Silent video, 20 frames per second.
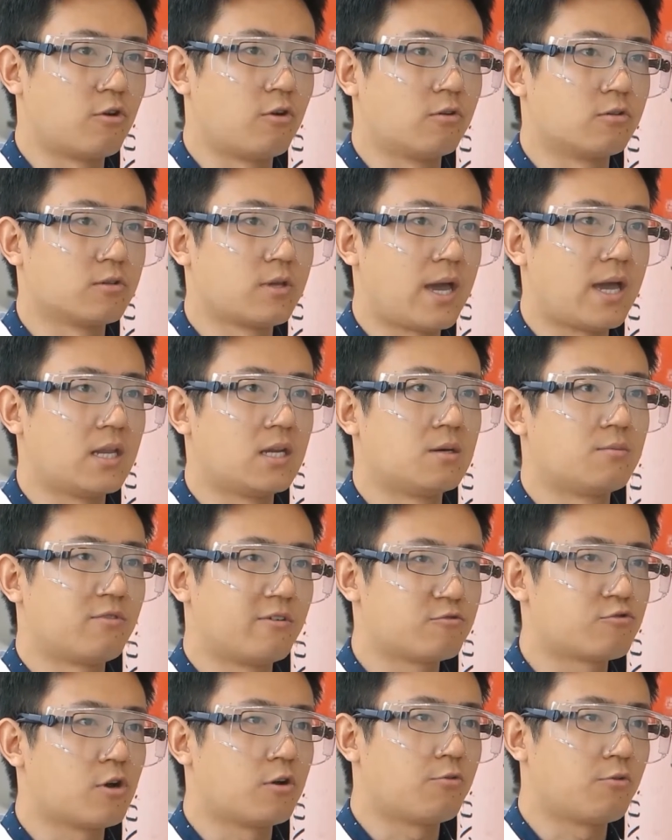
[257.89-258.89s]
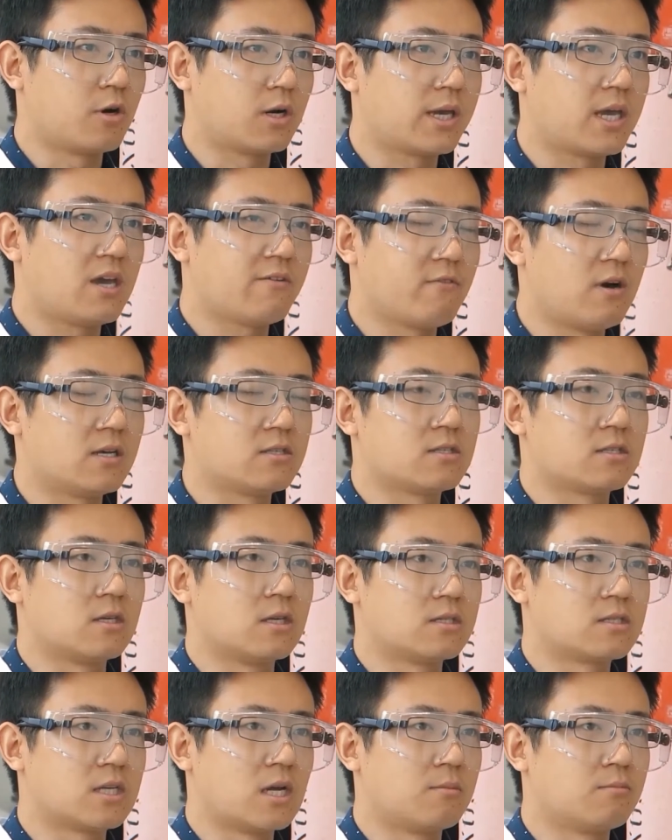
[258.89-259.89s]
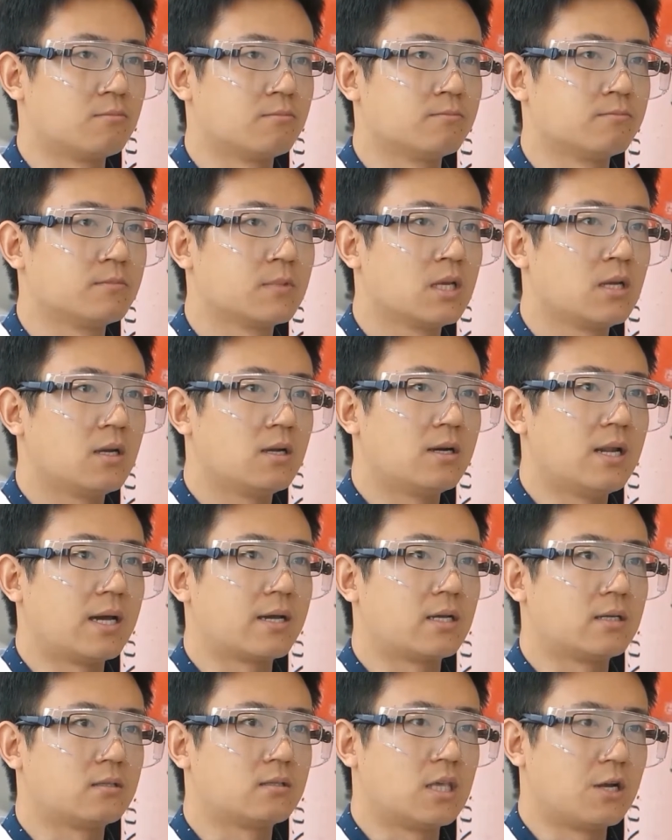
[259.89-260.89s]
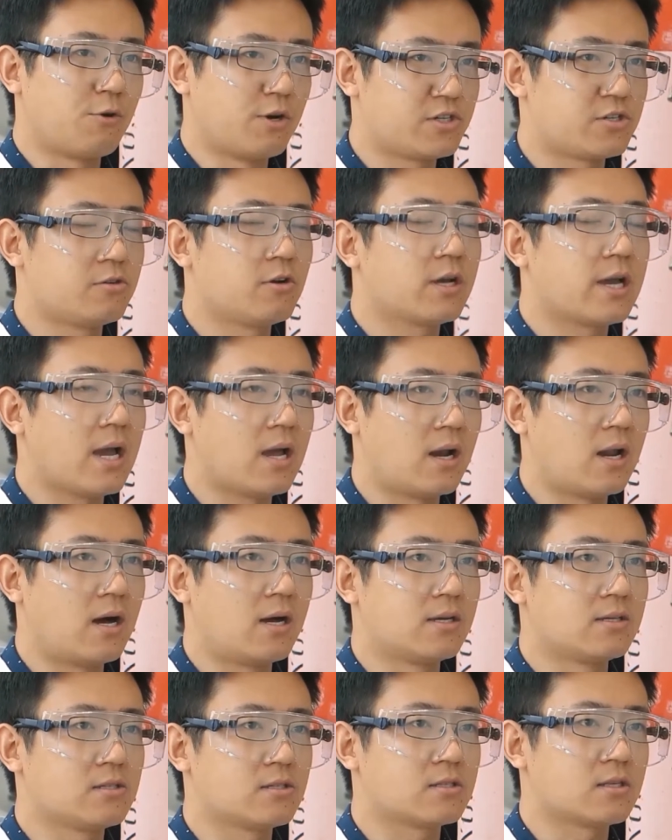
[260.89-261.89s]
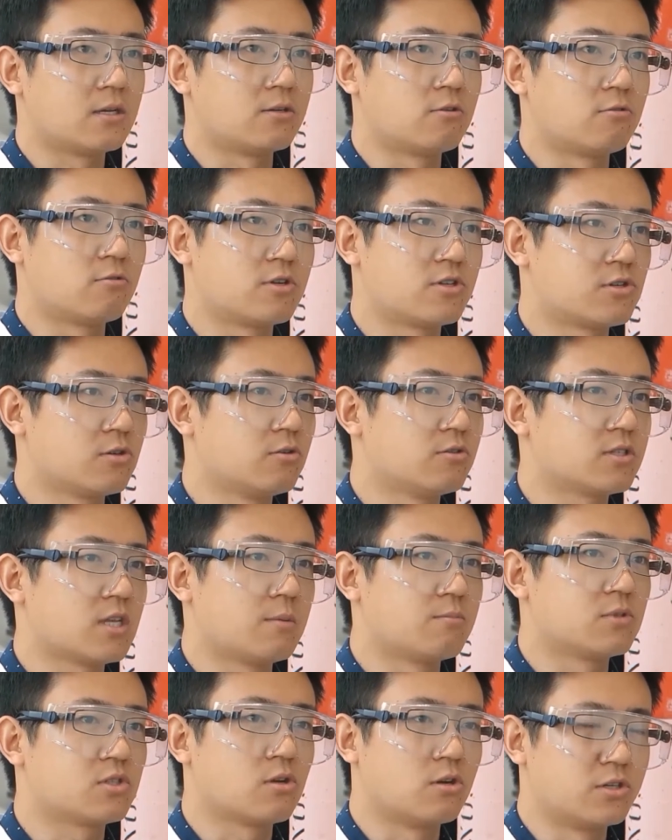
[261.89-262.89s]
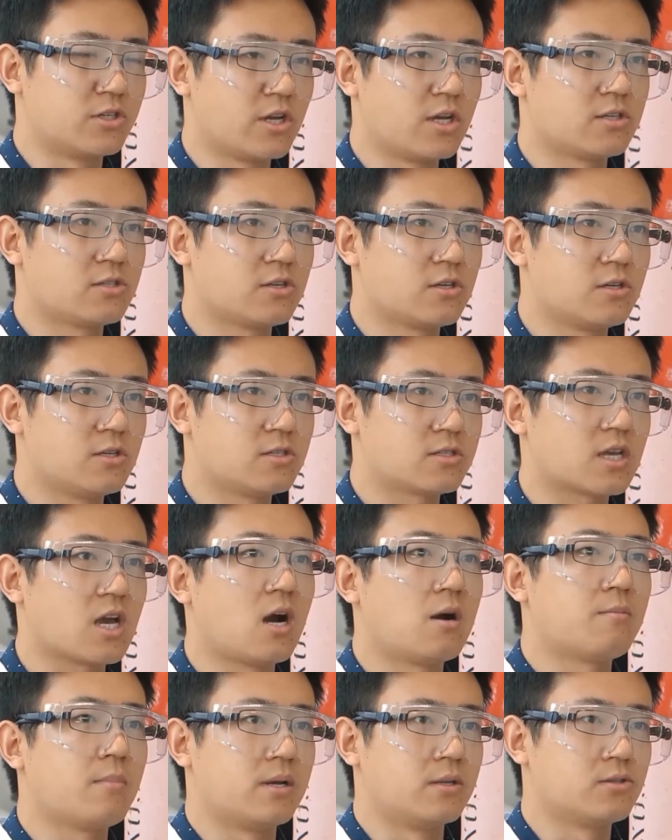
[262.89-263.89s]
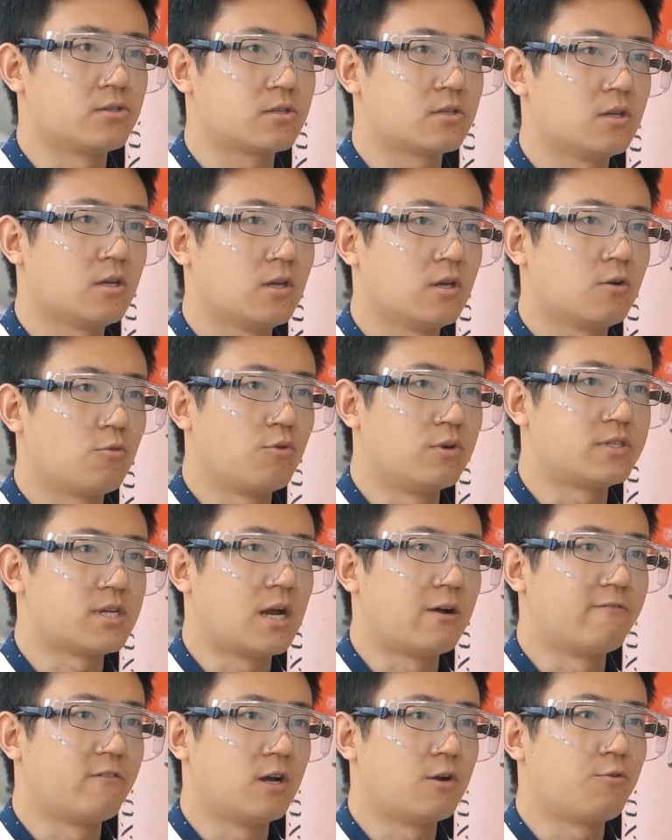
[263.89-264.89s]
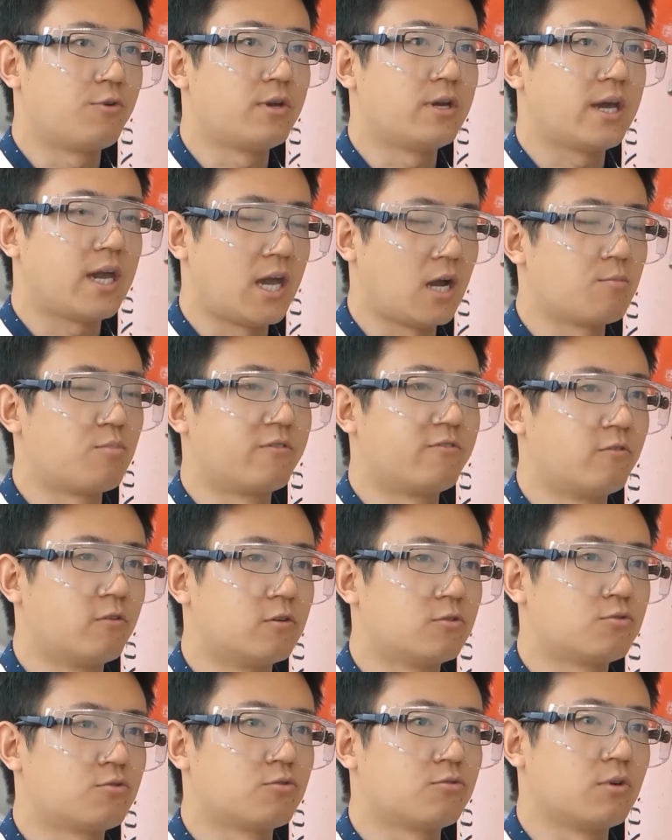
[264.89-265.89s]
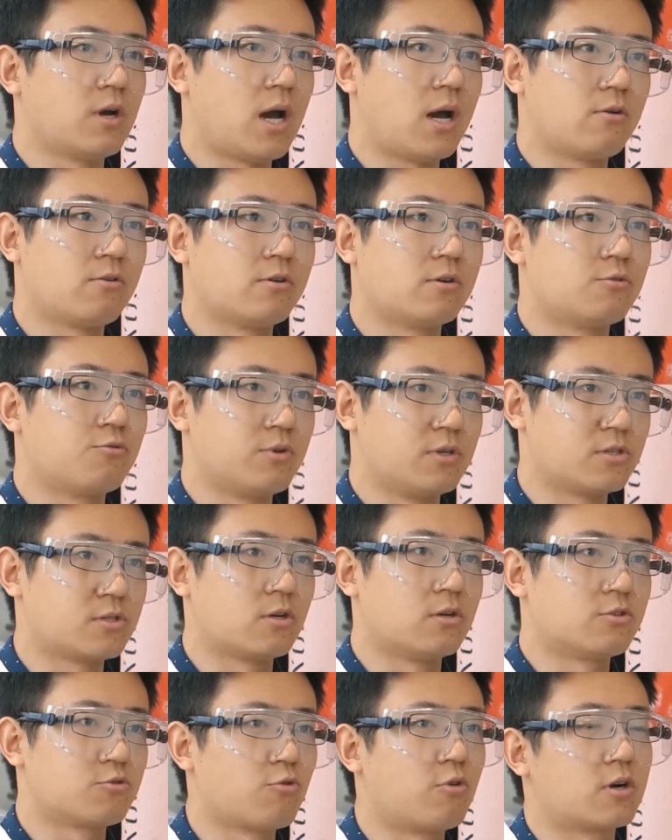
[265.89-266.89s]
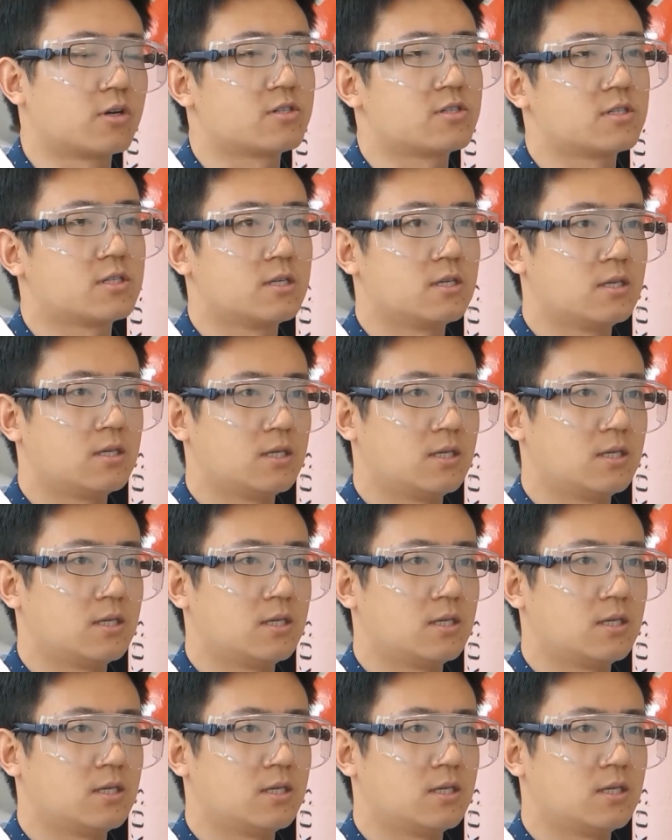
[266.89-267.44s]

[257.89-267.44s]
Chung, and Prof. Chung will give us some directional guidelines and also some suggestions, comments, which are very helpful to our research works.